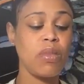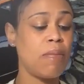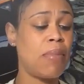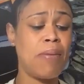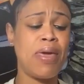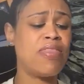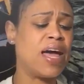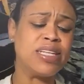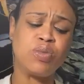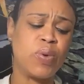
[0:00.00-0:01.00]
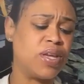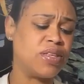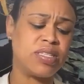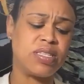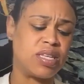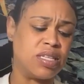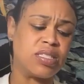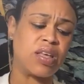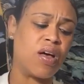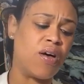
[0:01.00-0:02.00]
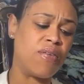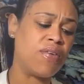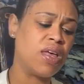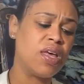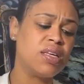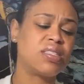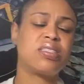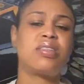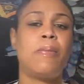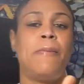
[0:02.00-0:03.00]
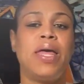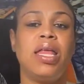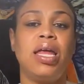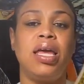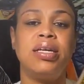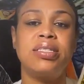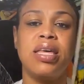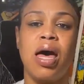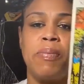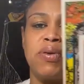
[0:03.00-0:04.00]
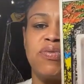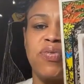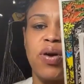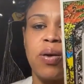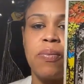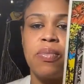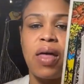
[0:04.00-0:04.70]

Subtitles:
Maybe that's where this sense of stability is coming from.